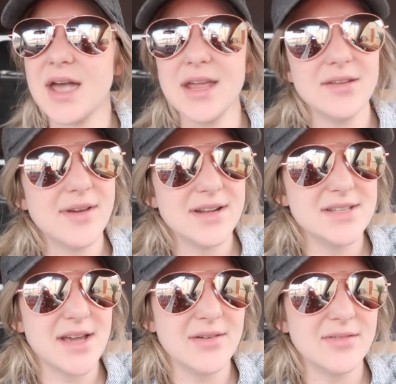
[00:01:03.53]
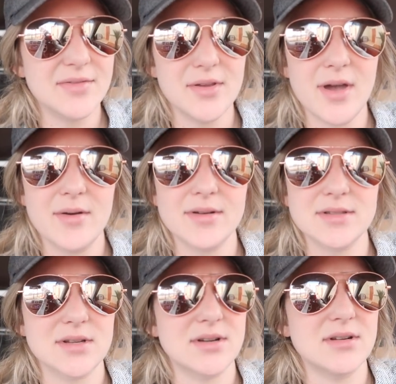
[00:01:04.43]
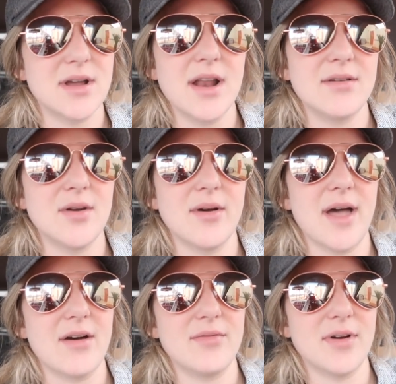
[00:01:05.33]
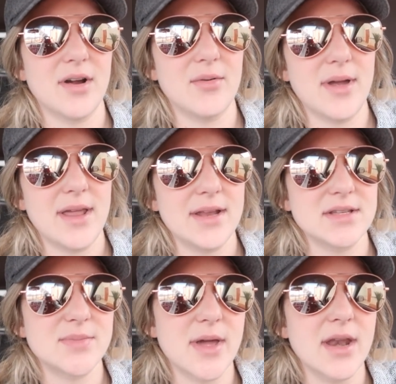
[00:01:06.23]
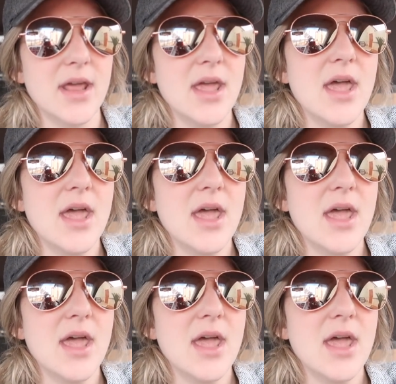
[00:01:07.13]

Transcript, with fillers: kind of out of town, a few hours, or I don't know how far away it is, but